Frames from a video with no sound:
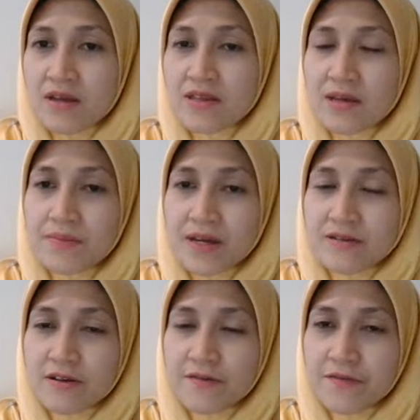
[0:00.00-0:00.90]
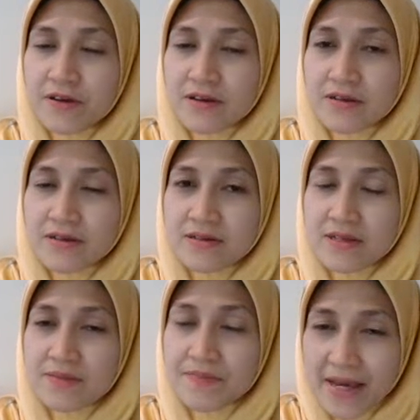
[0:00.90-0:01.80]
The
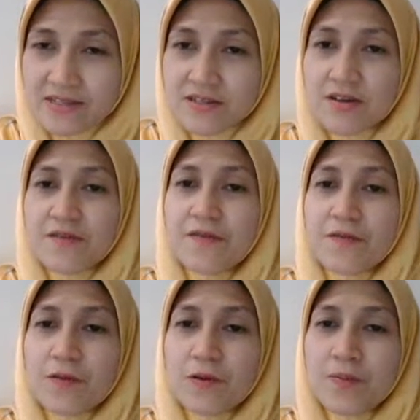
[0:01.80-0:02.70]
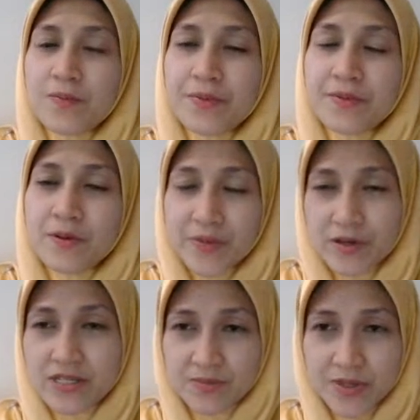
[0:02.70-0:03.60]
impacts of
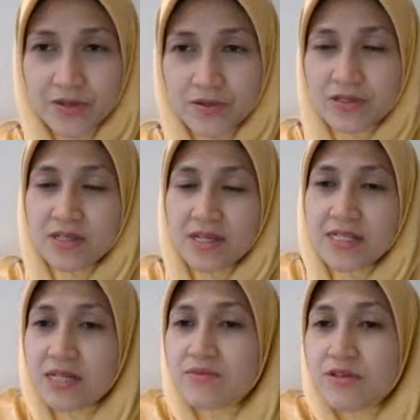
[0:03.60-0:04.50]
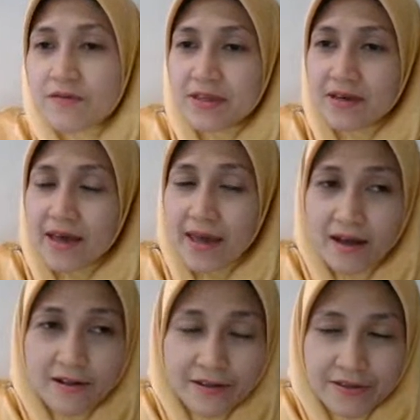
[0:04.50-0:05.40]
opioids abuse in terms of the
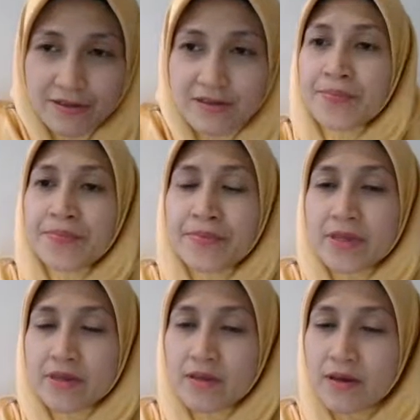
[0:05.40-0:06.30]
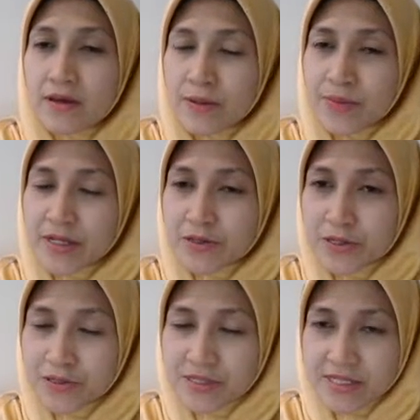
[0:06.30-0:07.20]
health
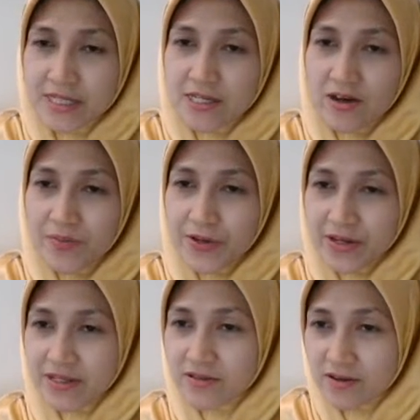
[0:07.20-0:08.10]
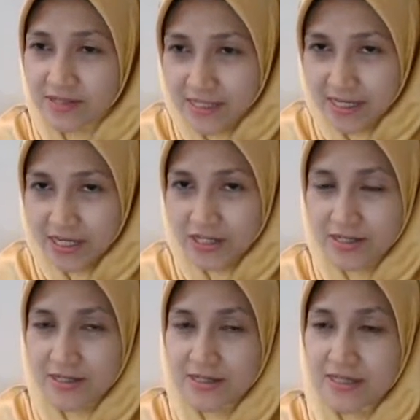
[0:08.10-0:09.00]
includes the opioid
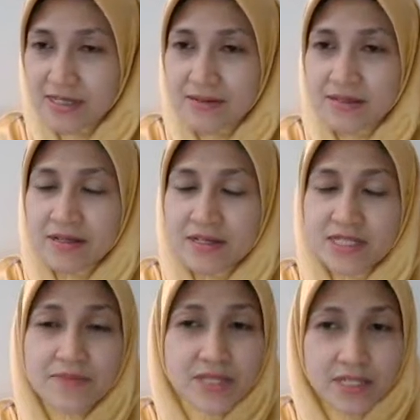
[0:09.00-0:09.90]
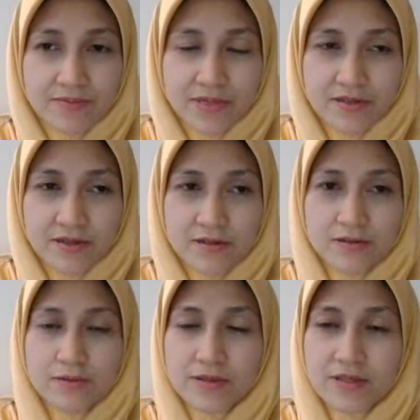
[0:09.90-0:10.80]
intoxication symptoms.
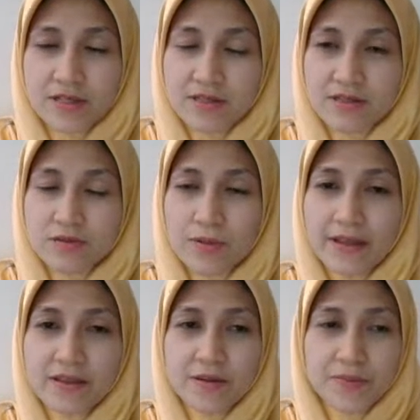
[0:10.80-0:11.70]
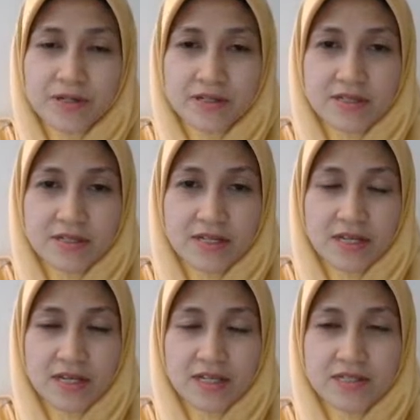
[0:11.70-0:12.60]
So this is when the person
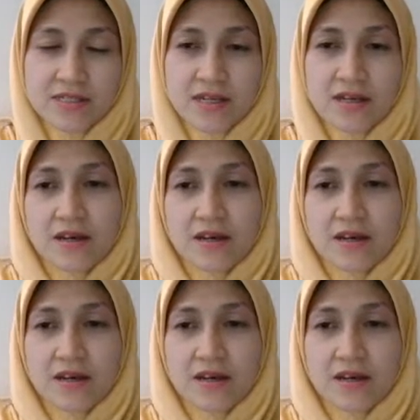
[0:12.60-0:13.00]
is